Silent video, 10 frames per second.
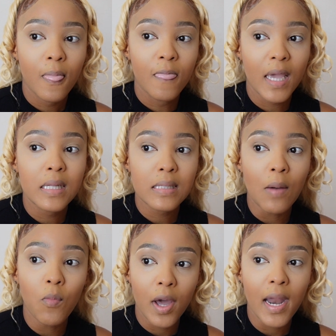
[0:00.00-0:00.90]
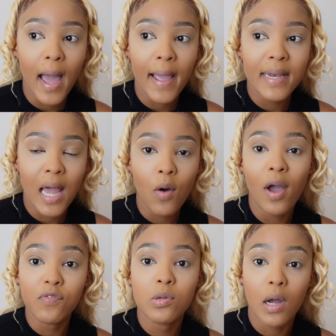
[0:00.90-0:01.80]
There's someone I now
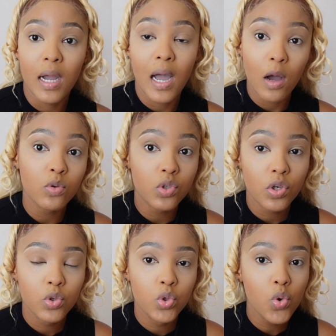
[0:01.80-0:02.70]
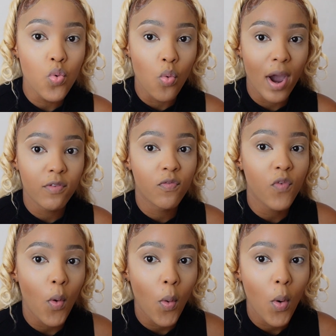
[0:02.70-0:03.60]
have to account to and
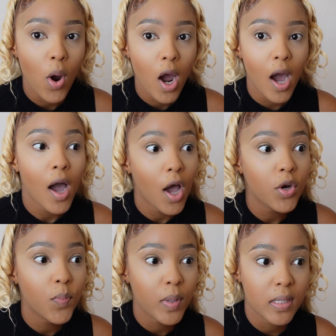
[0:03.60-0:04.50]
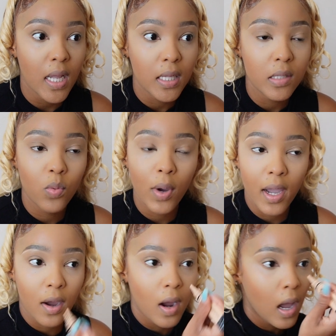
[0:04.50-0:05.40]
for 100%,
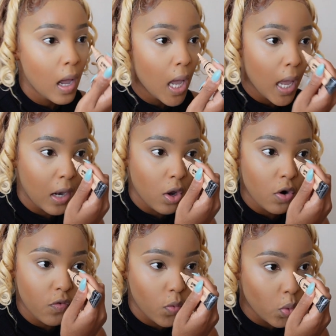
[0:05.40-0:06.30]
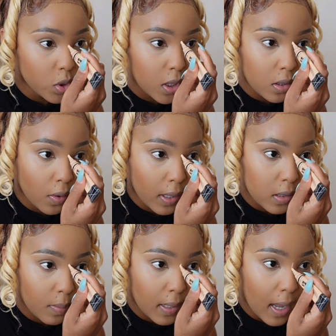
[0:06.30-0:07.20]
where a lot of who she's going
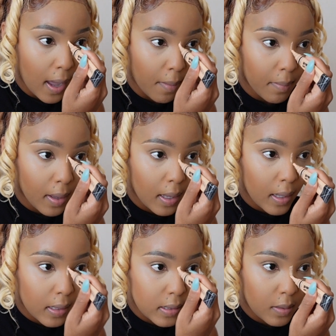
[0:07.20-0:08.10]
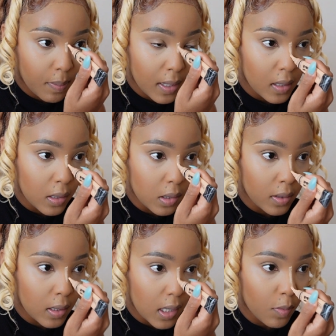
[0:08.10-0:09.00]
to become is dependent on
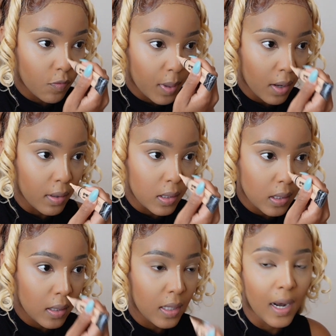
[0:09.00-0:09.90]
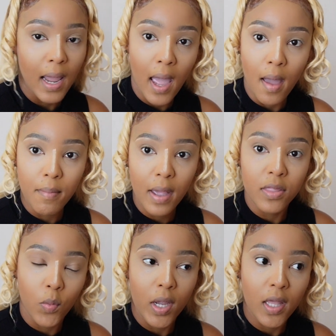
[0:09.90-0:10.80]
the type of parent that I am and
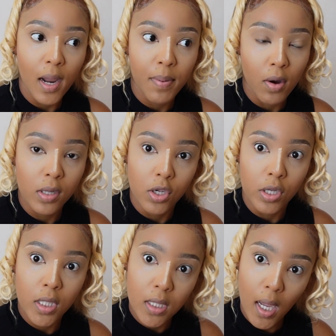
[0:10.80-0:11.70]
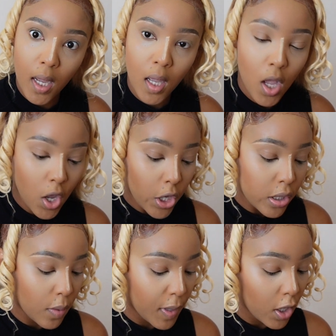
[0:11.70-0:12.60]
the way that I parent her today.
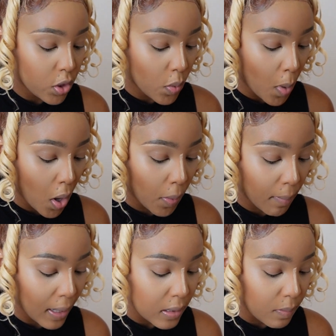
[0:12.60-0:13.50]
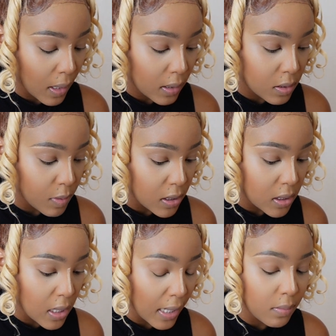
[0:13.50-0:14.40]
So being a new mom has made
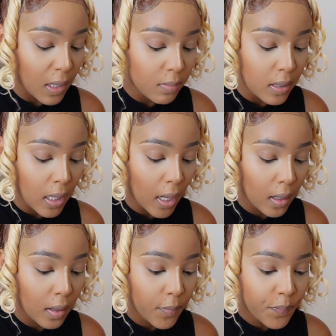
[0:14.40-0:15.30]
me take